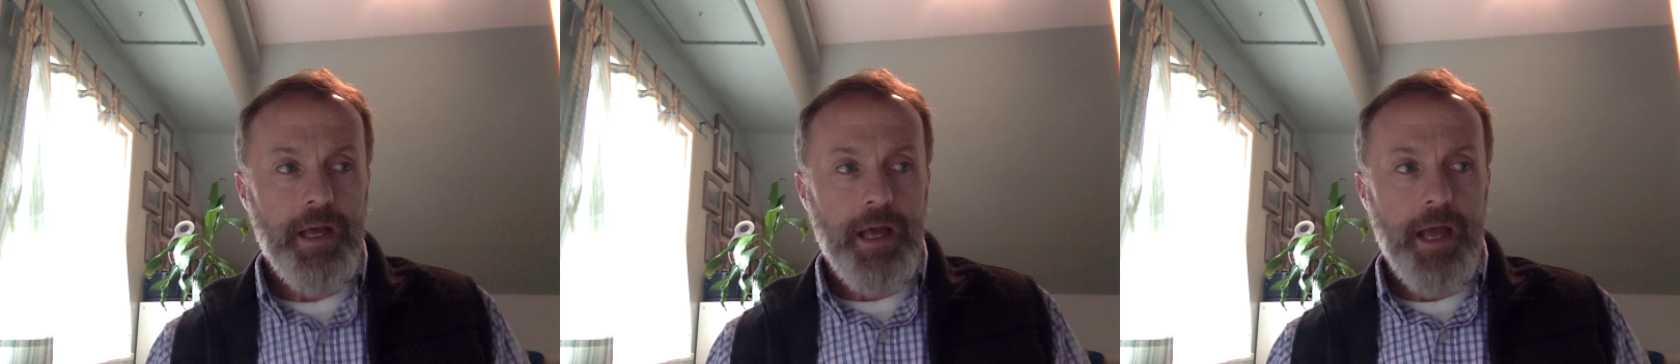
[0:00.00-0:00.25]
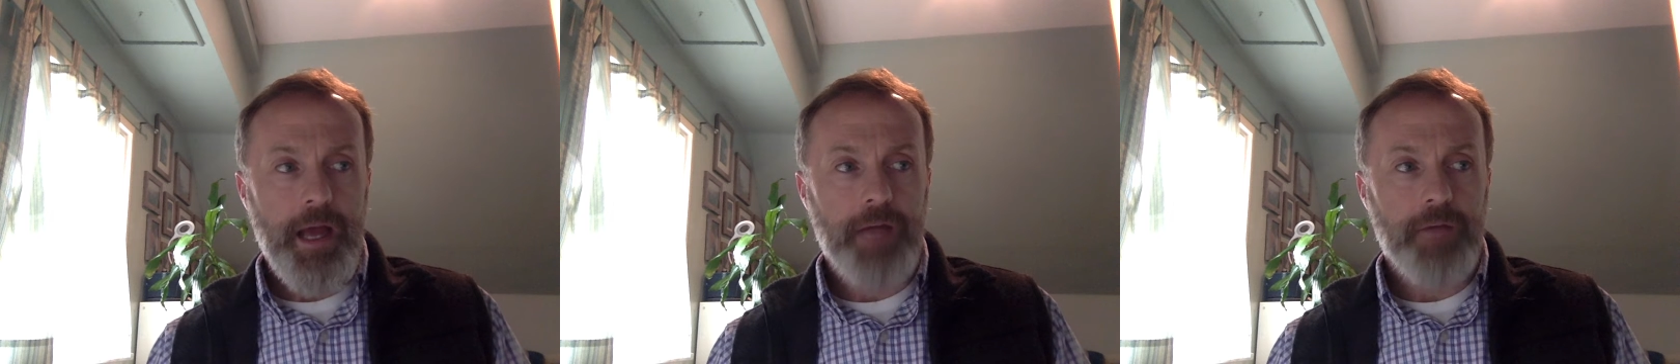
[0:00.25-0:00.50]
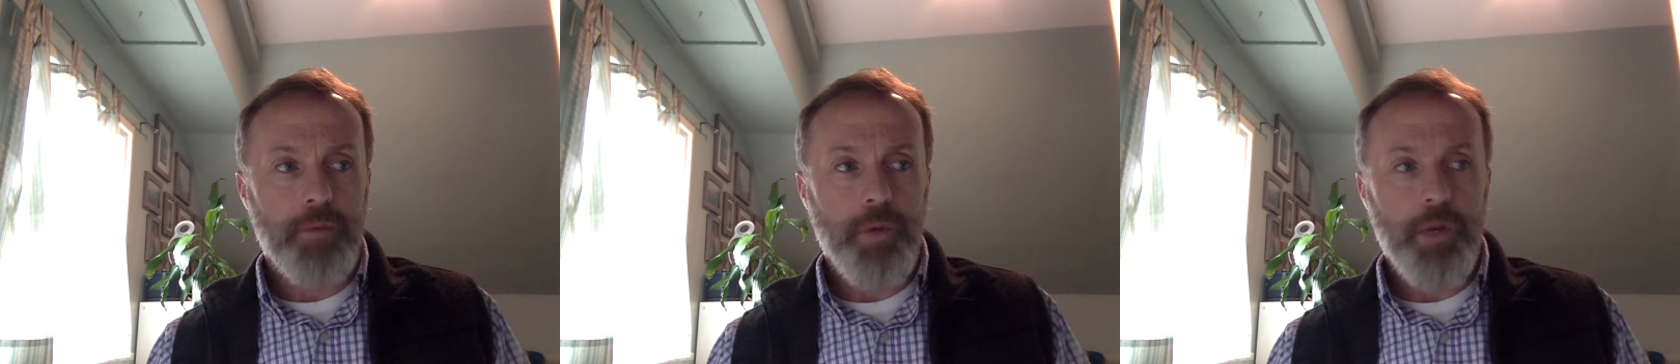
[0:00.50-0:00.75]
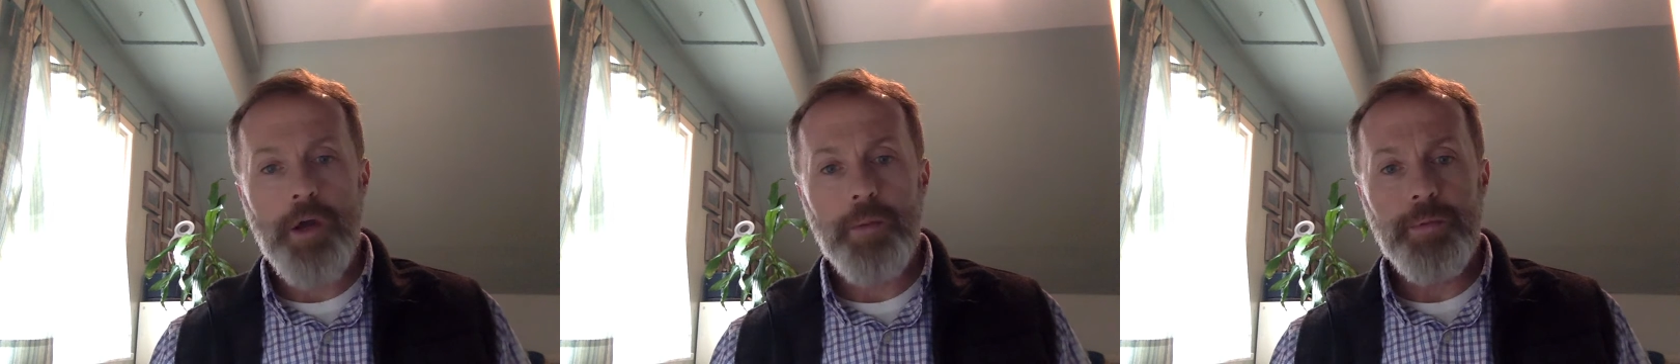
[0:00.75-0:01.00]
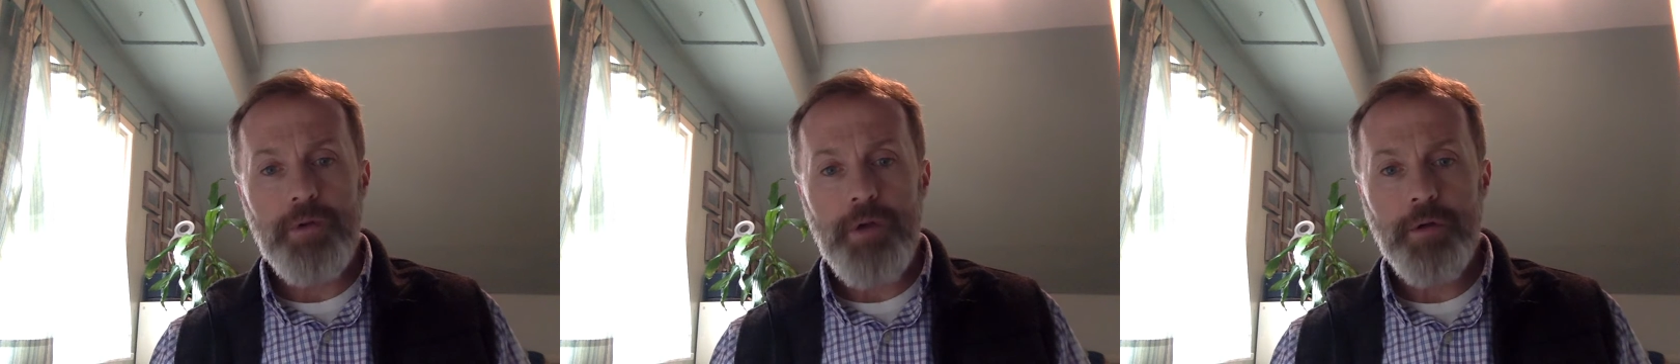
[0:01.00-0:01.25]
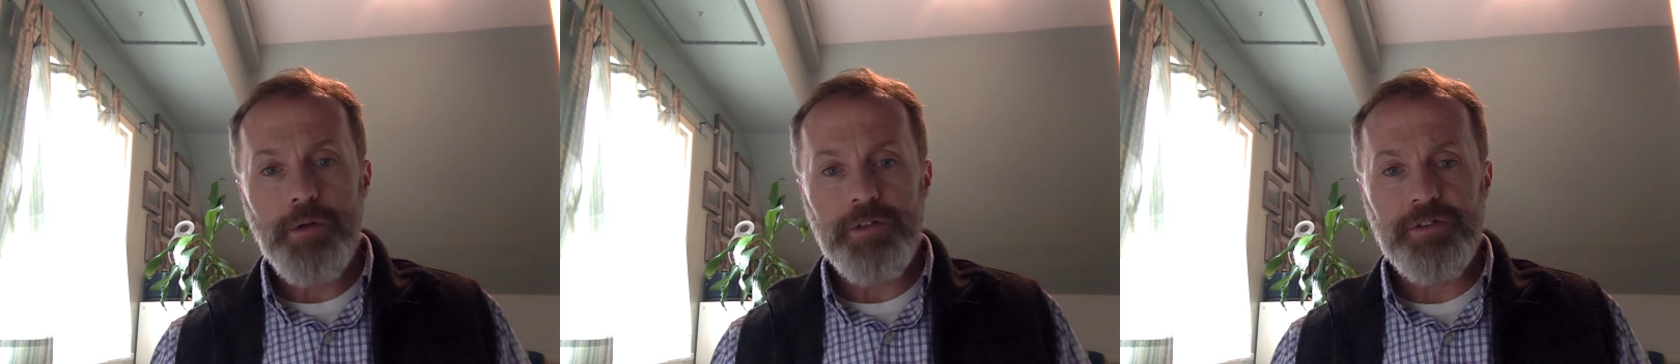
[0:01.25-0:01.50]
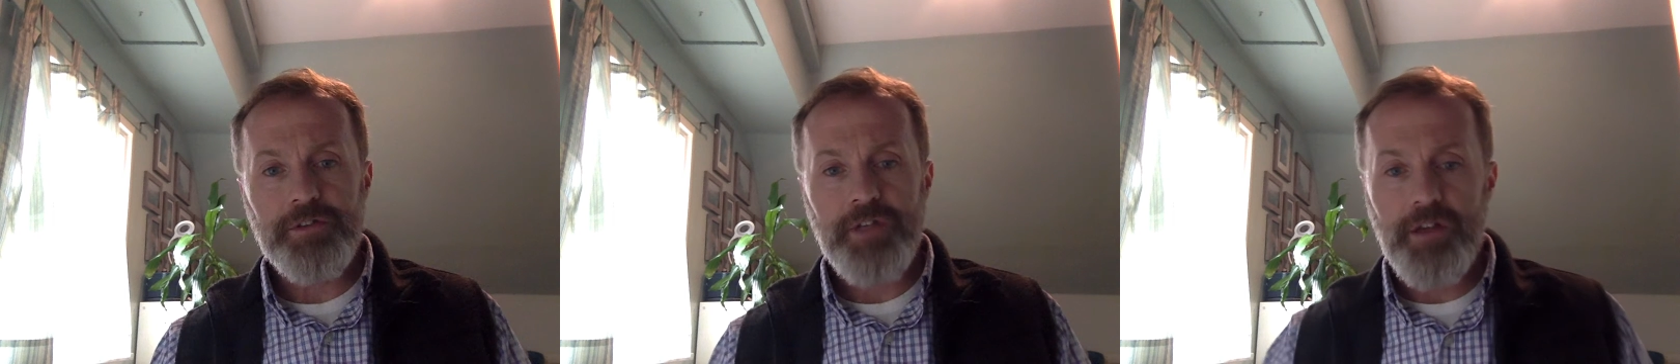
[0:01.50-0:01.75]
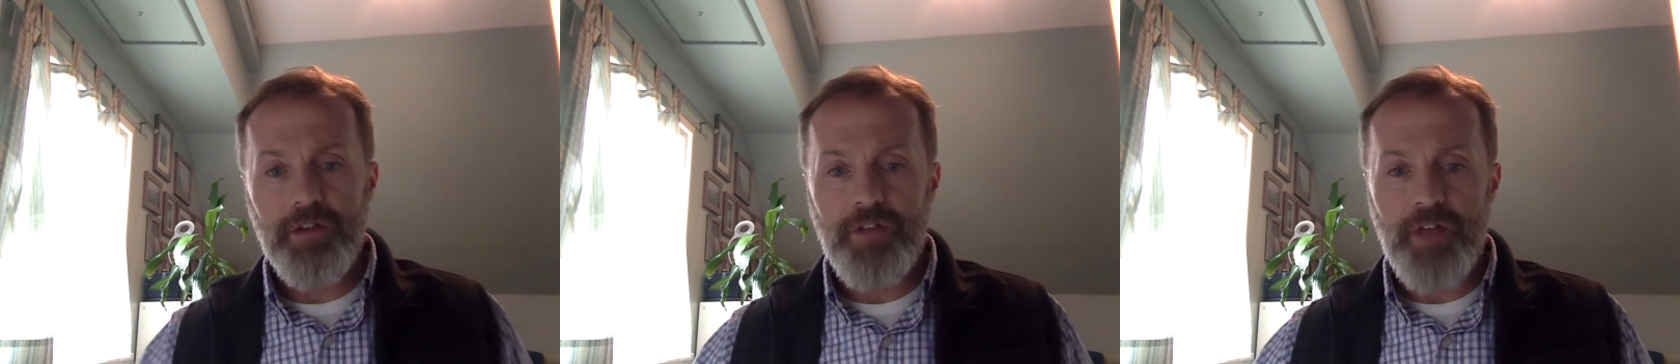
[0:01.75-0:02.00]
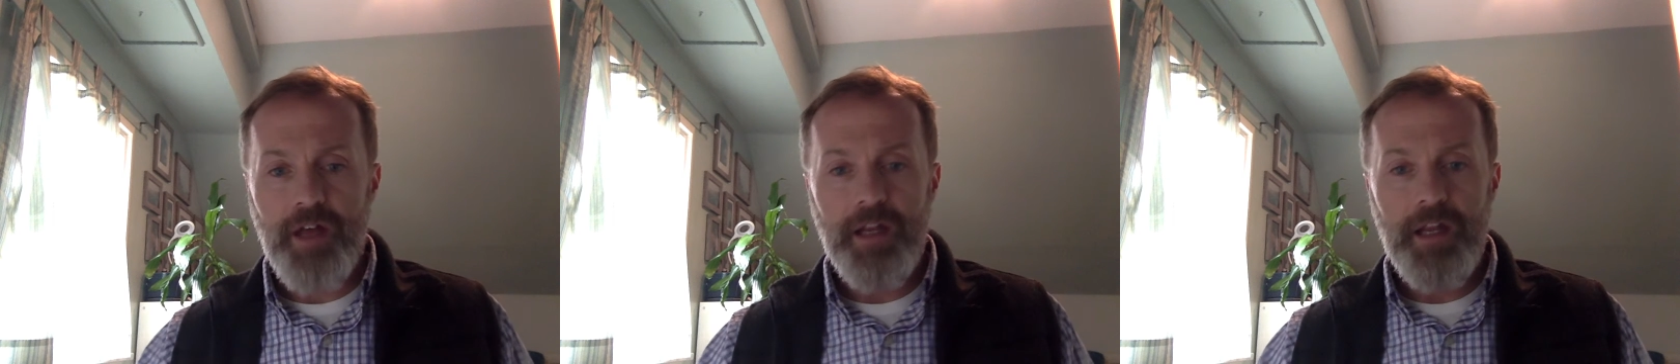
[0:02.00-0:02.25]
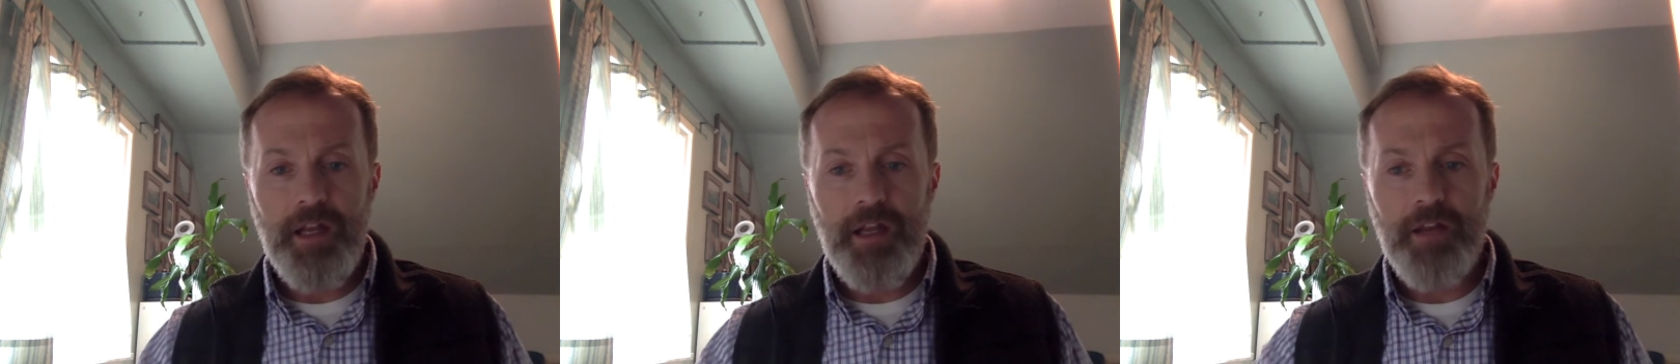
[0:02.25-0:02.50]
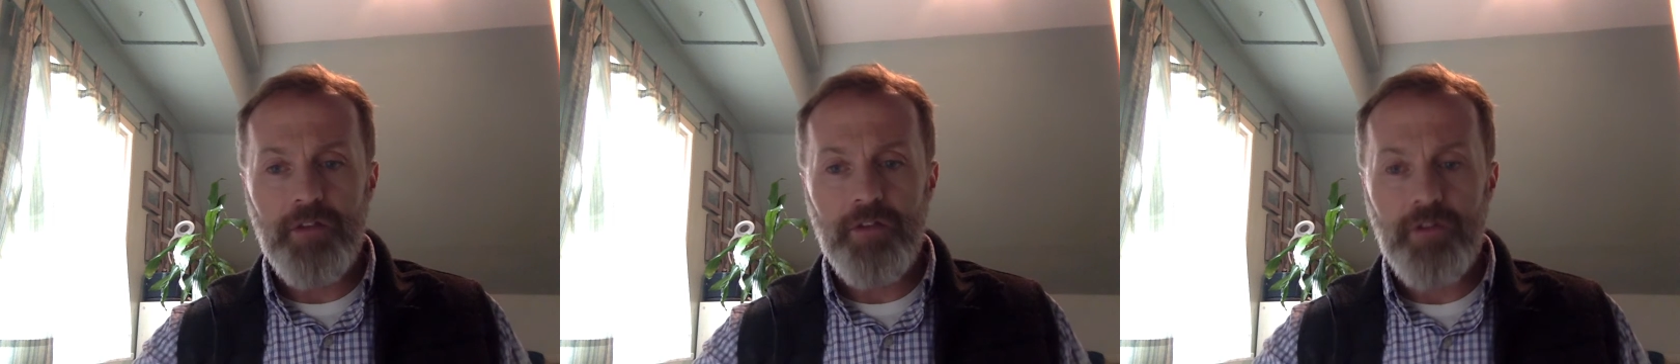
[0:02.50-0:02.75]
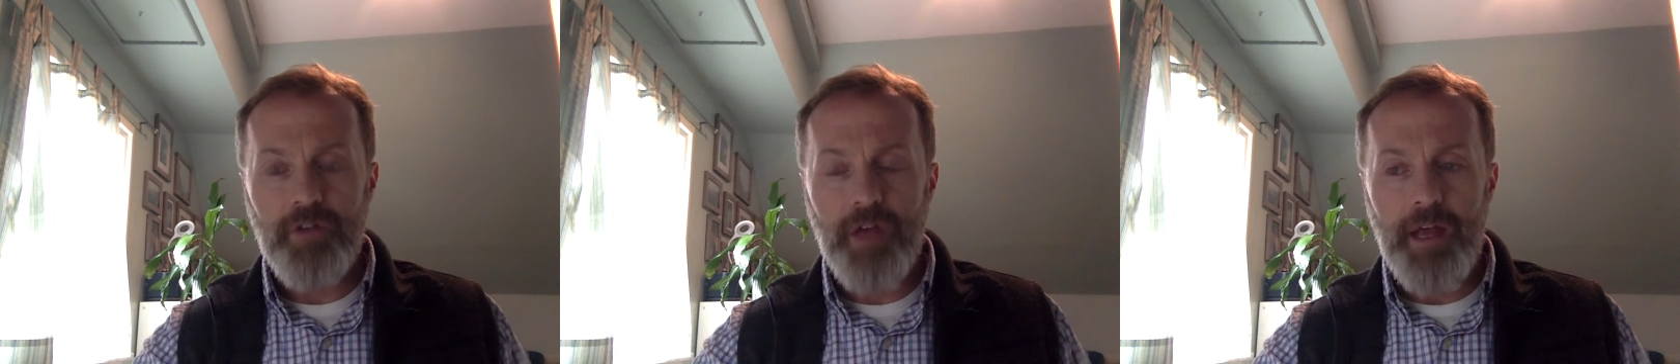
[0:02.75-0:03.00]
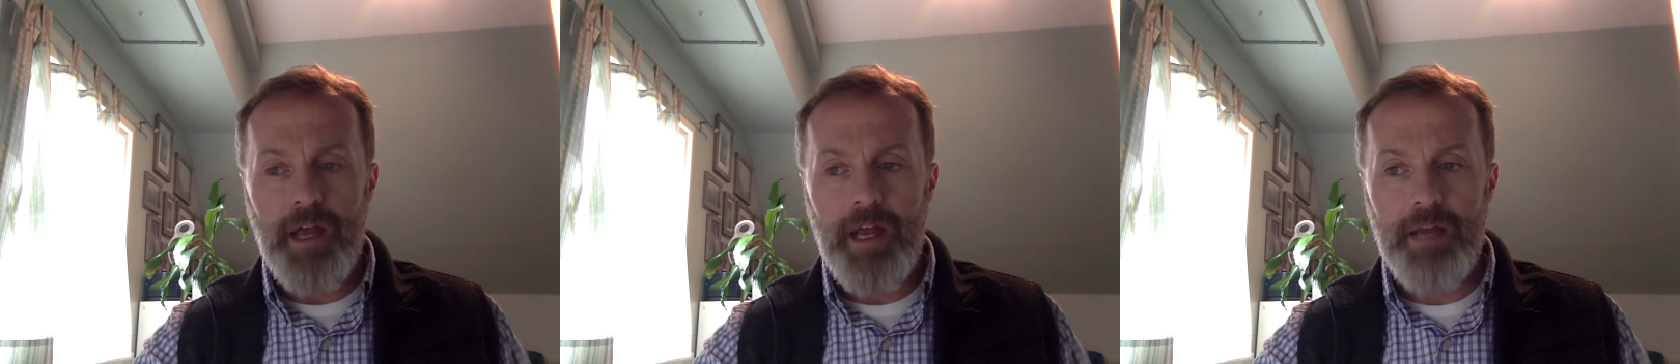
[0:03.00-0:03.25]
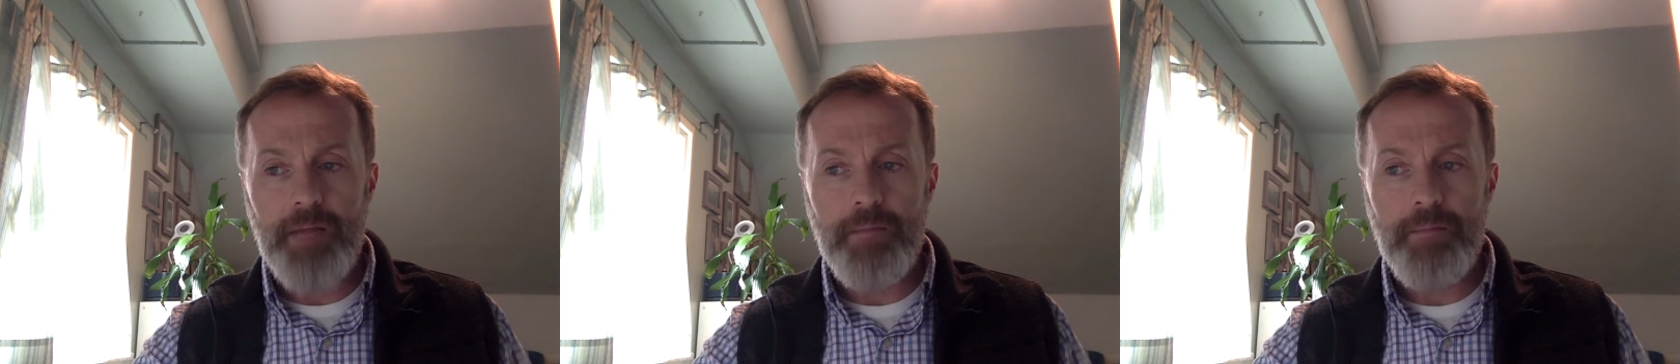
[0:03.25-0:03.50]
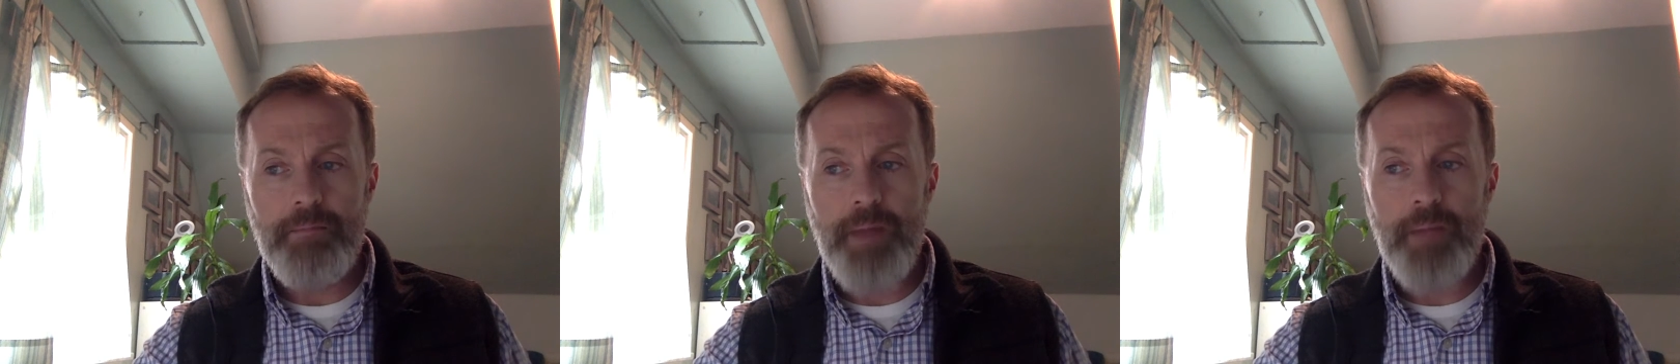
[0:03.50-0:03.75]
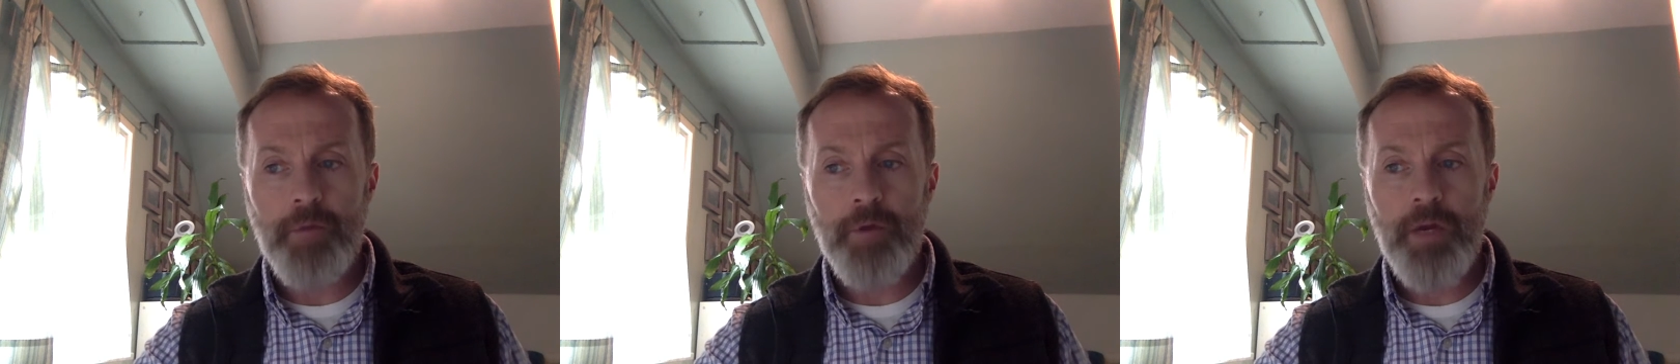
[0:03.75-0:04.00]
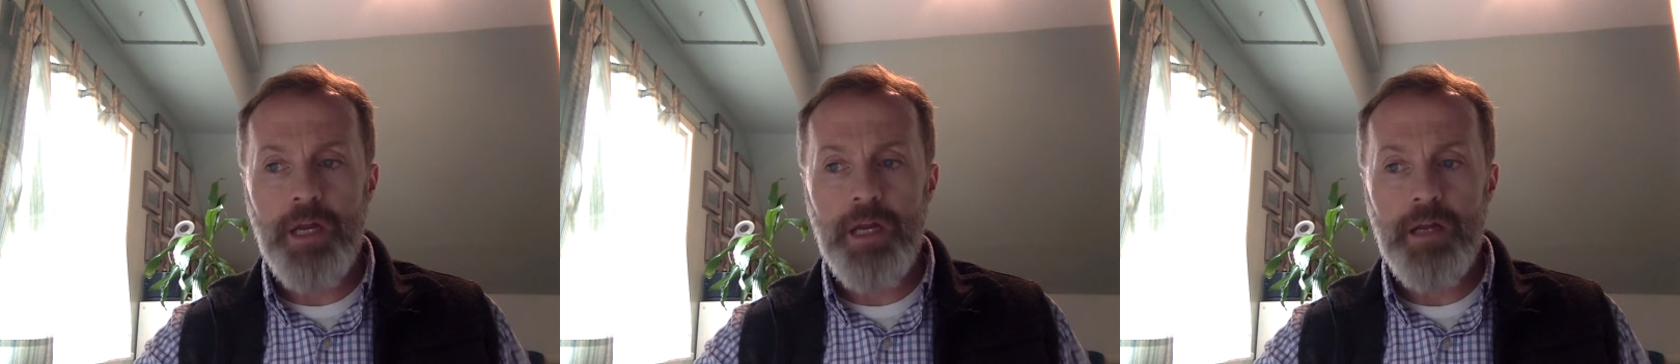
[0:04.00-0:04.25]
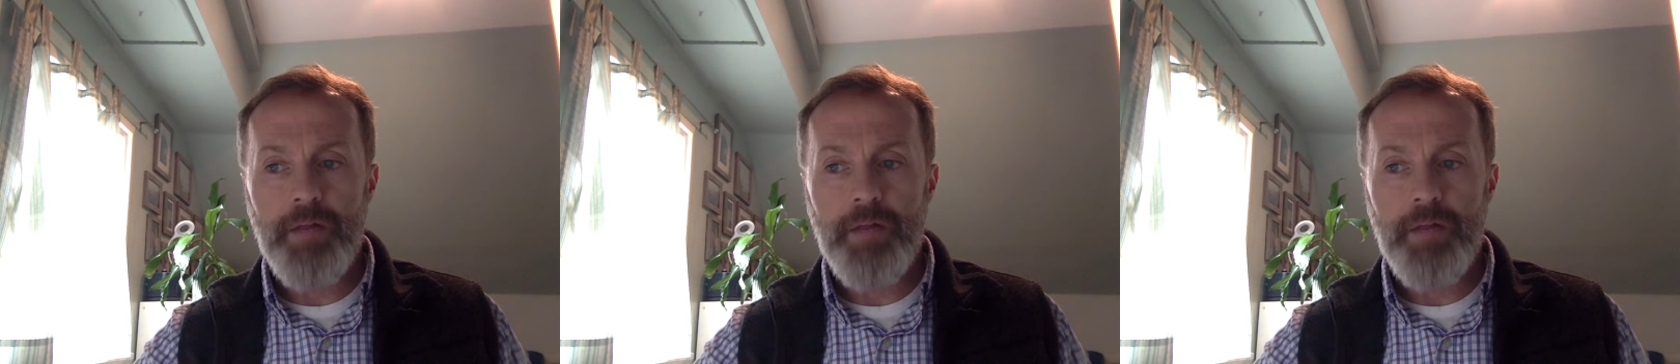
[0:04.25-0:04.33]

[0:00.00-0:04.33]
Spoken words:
And what I hope you notice is that it is a memory